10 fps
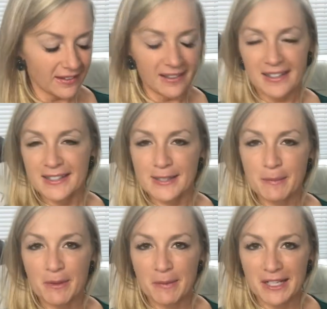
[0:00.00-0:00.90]
some
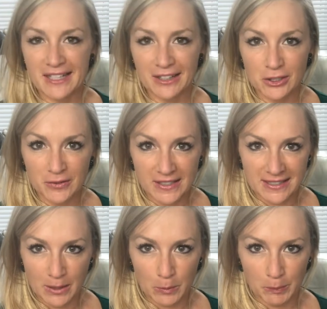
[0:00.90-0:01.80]
of the Mandela effects
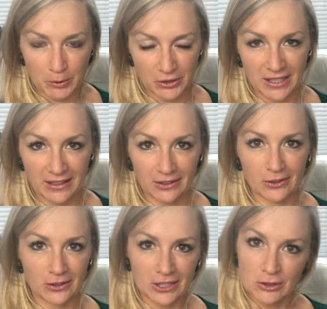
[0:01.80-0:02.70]
that were particularly